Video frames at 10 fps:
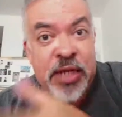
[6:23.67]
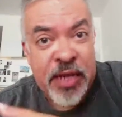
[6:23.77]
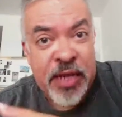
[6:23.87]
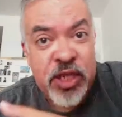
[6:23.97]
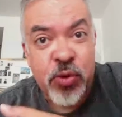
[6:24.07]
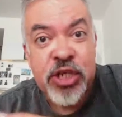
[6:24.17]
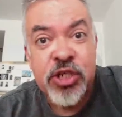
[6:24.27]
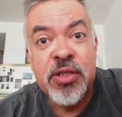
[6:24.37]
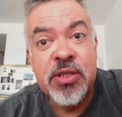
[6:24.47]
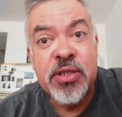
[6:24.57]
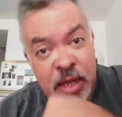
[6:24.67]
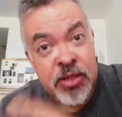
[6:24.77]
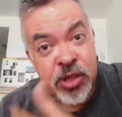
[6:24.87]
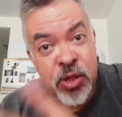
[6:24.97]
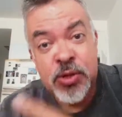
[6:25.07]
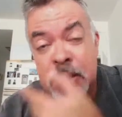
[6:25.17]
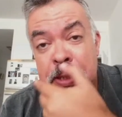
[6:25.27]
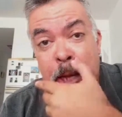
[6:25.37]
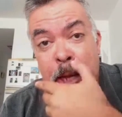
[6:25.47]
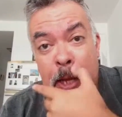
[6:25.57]
space exploration, and
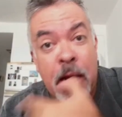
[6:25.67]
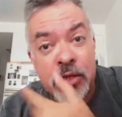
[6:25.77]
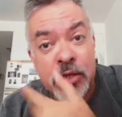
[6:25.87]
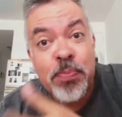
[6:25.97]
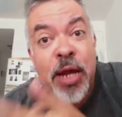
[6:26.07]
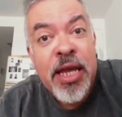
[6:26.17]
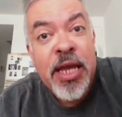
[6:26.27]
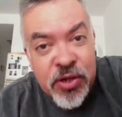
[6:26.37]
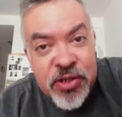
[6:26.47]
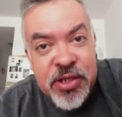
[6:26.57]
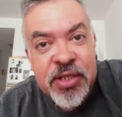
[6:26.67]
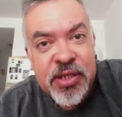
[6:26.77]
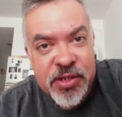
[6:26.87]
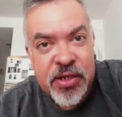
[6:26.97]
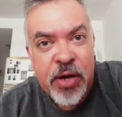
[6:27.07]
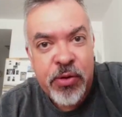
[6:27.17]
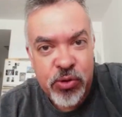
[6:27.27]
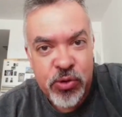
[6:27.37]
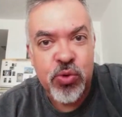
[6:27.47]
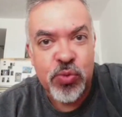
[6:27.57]
using uh, uh, other players in the
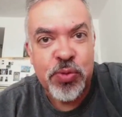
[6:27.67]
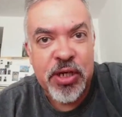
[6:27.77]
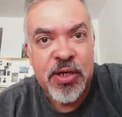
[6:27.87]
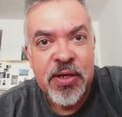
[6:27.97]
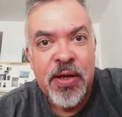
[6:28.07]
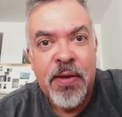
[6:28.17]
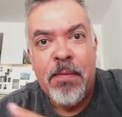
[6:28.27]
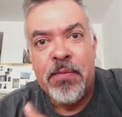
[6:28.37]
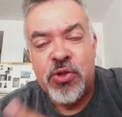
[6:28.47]
scenario, so to speak.